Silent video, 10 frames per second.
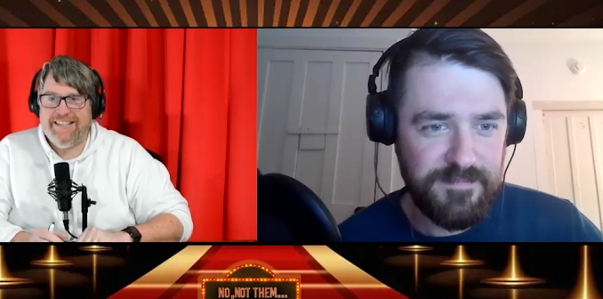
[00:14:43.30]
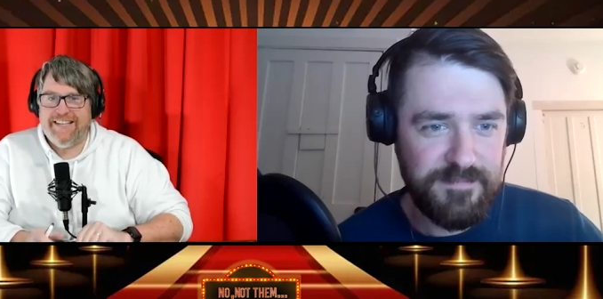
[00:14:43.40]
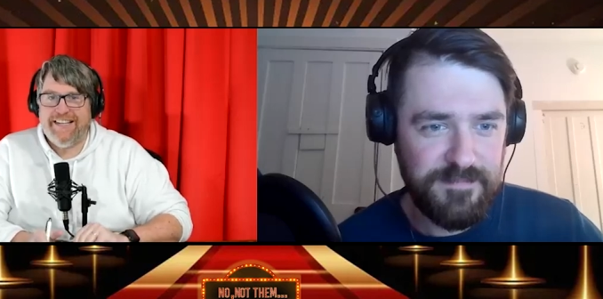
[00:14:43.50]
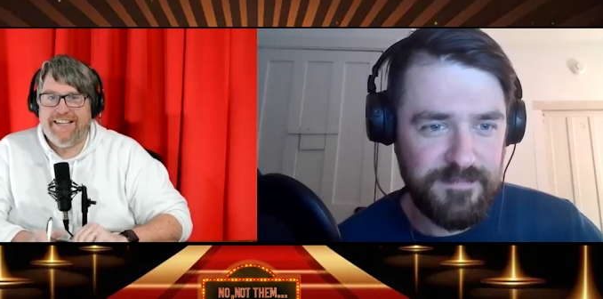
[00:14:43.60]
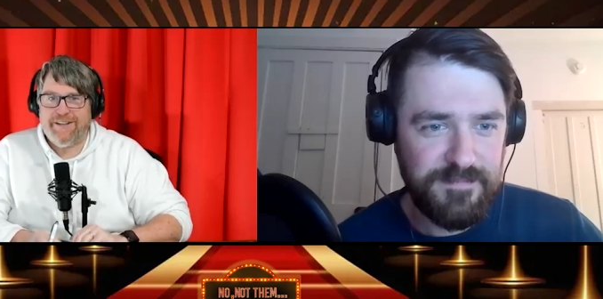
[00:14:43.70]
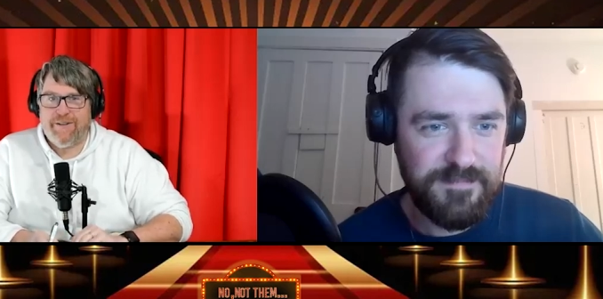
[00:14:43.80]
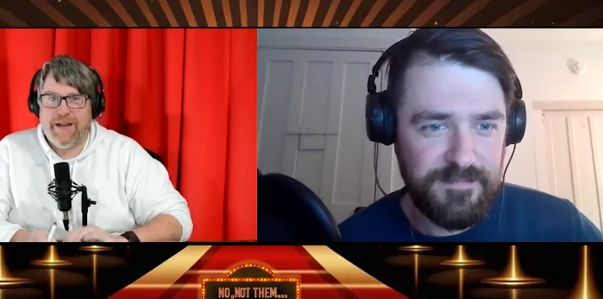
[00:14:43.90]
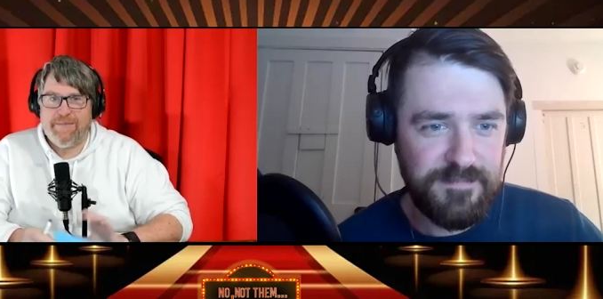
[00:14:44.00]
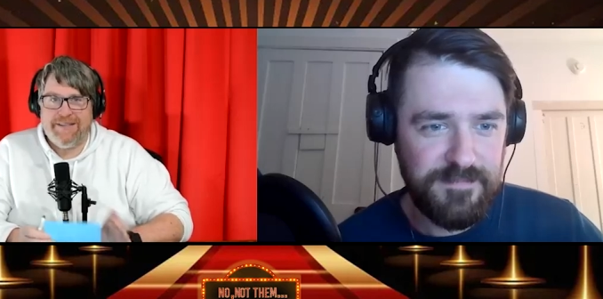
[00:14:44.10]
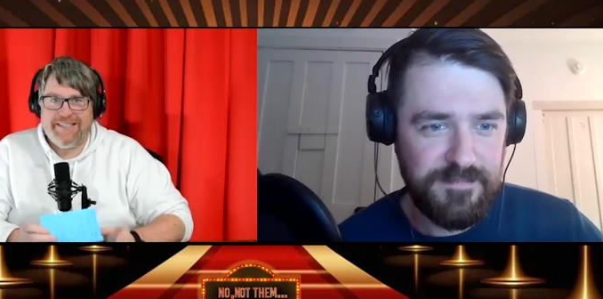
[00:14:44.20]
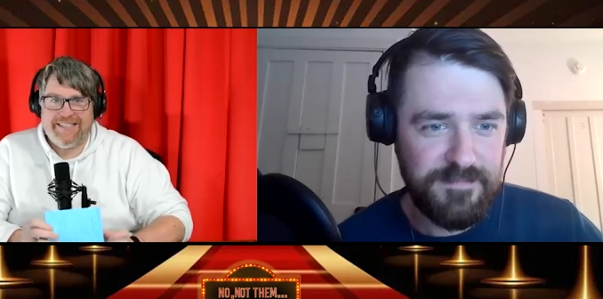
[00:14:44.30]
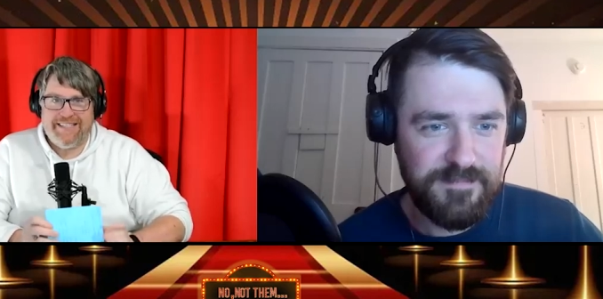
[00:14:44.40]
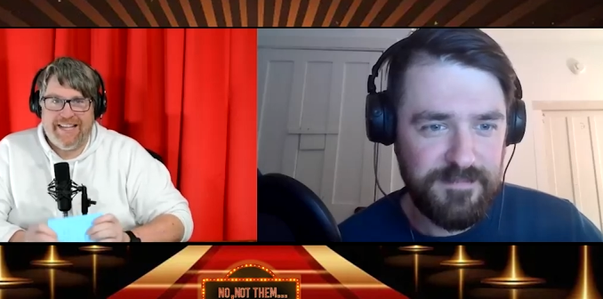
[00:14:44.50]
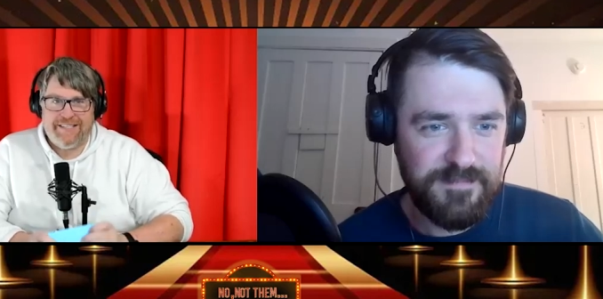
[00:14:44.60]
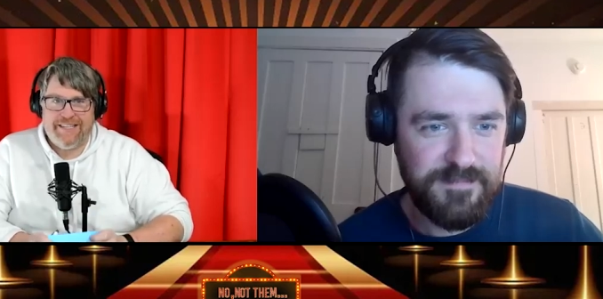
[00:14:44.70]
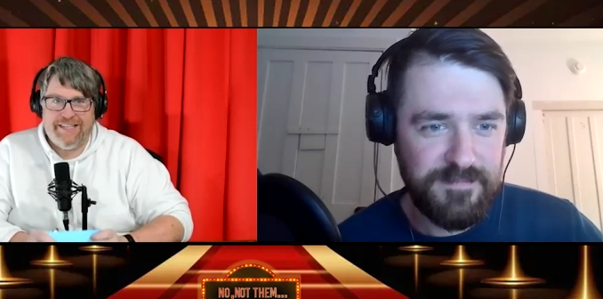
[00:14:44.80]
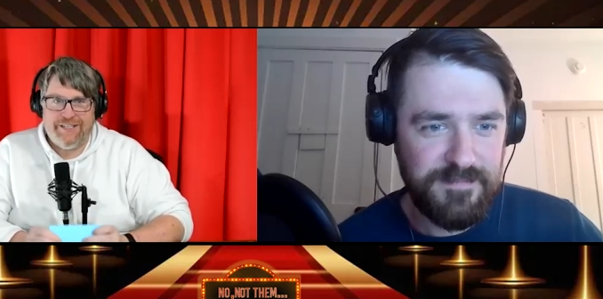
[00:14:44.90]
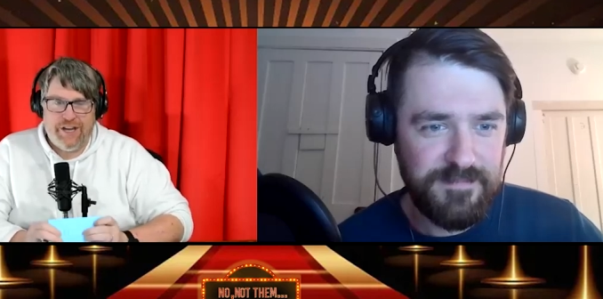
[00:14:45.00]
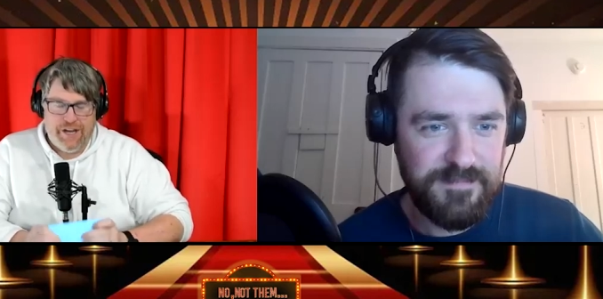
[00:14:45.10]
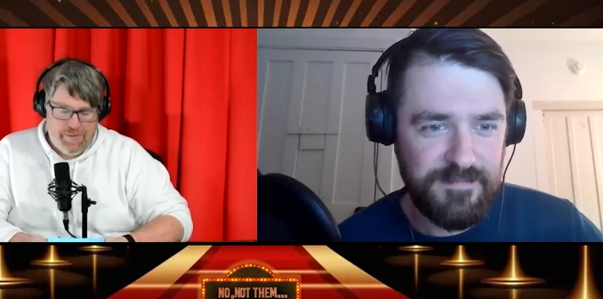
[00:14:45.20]
Speaker 1: uh, Grammys last in
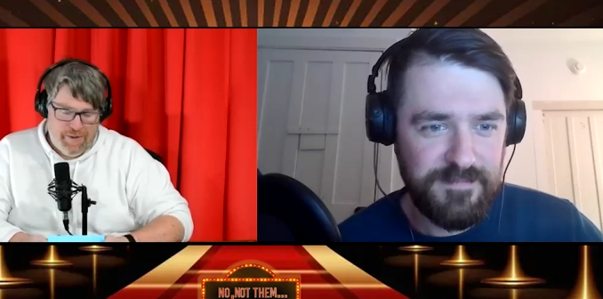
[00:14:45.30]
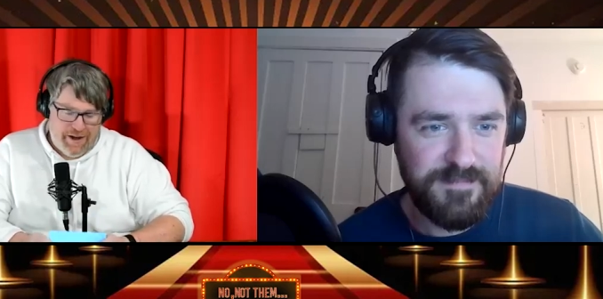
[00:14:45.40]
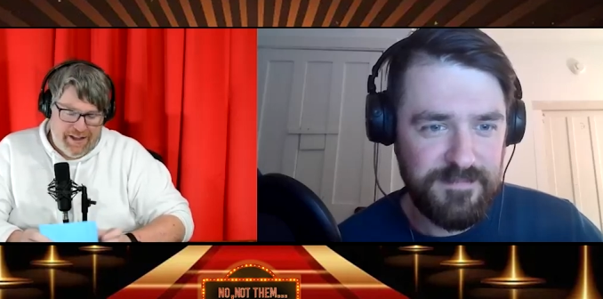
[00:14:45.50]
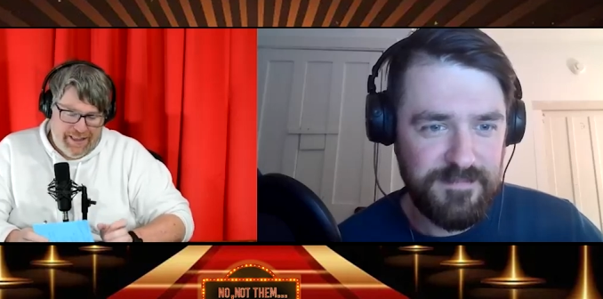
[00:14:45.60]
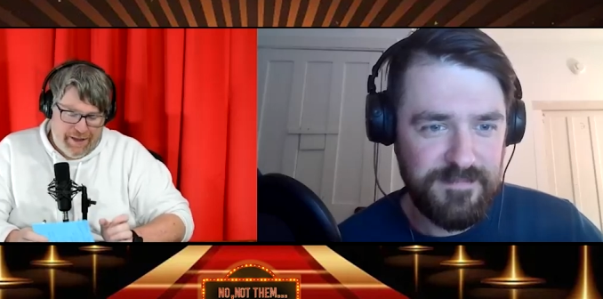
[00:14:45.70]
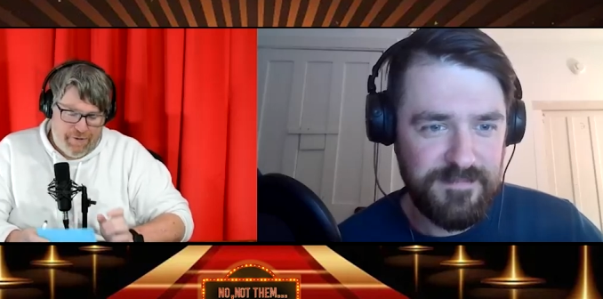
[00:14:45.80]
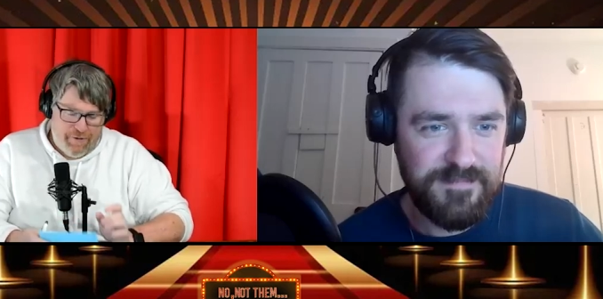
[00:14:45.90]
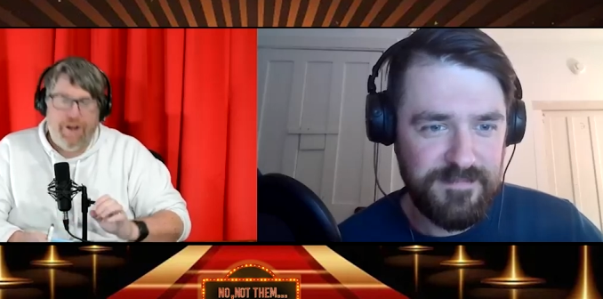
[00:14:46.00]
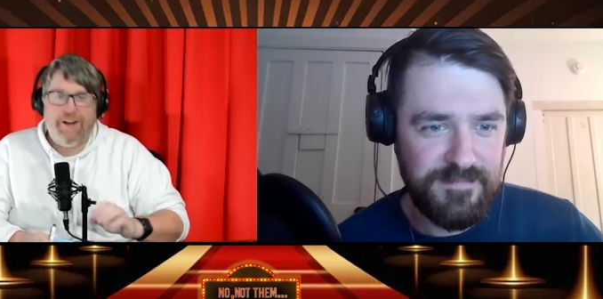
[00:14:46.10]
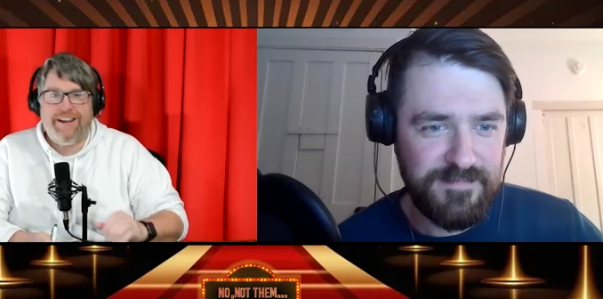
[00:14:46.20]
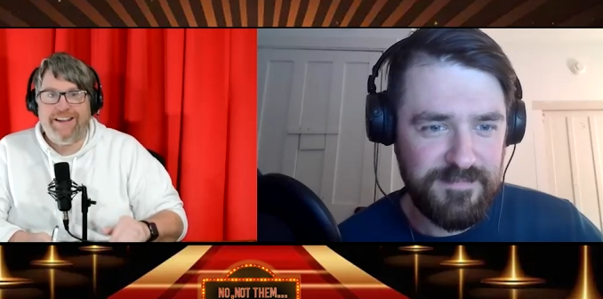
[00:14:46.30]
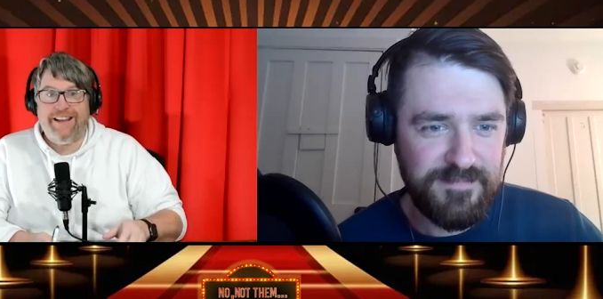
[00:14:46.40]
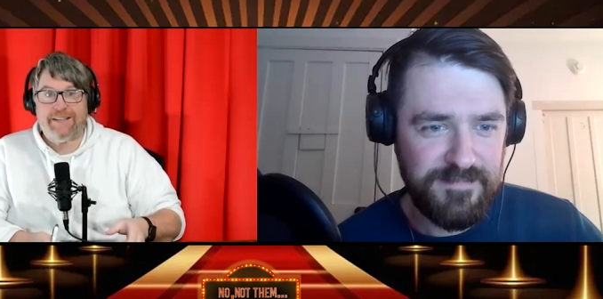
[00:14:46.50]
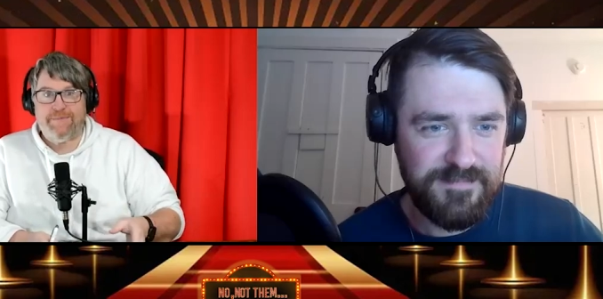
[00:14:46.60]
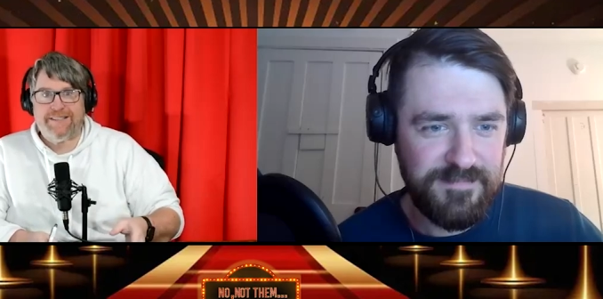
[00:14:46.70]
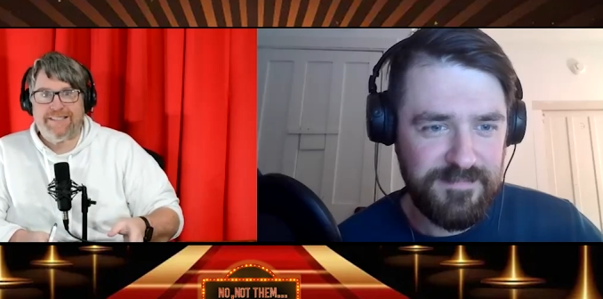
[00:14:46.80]
January. Later on in next month's